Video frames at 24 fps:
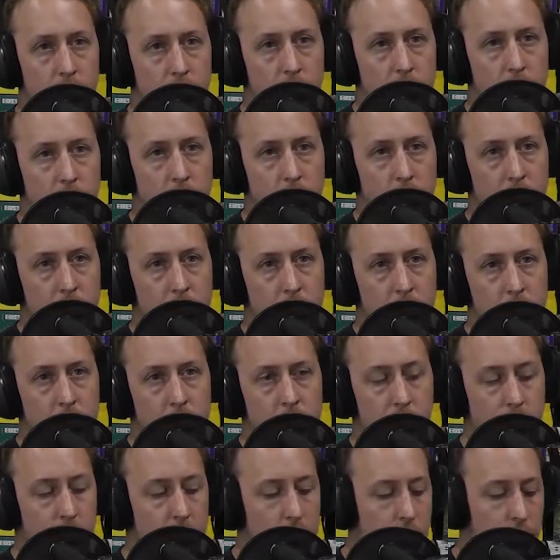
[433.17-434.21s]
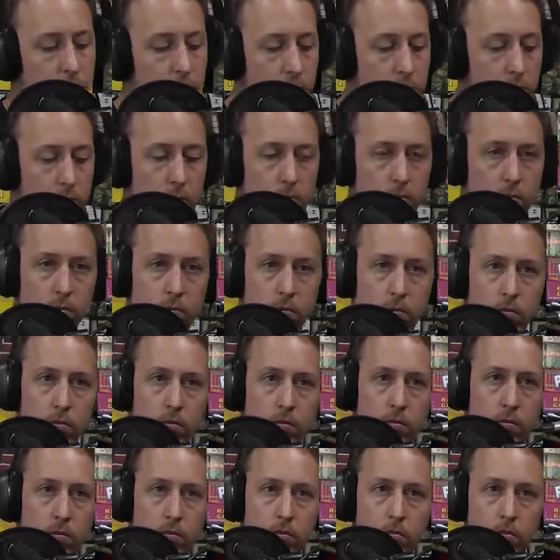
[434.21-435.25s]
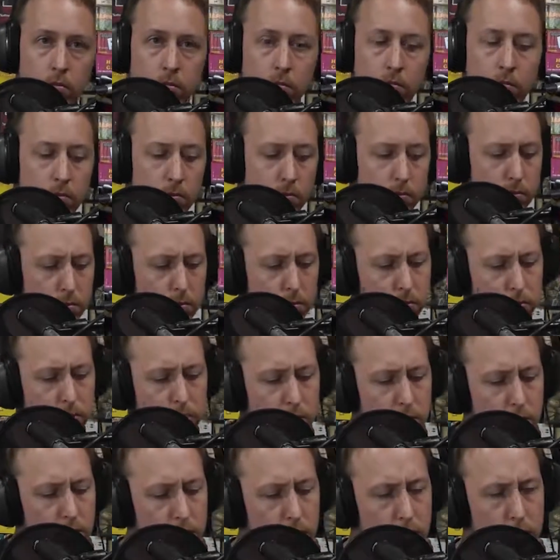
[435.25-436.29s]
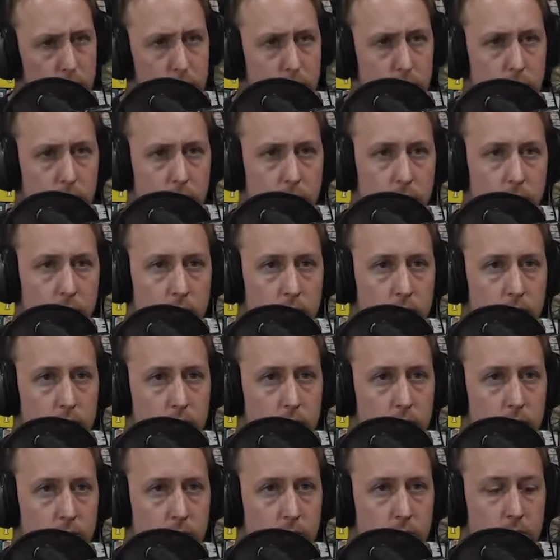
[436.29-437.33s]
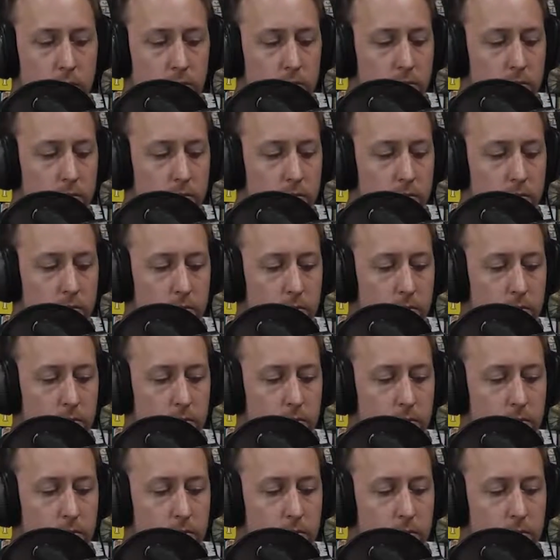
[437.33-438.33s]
(silent)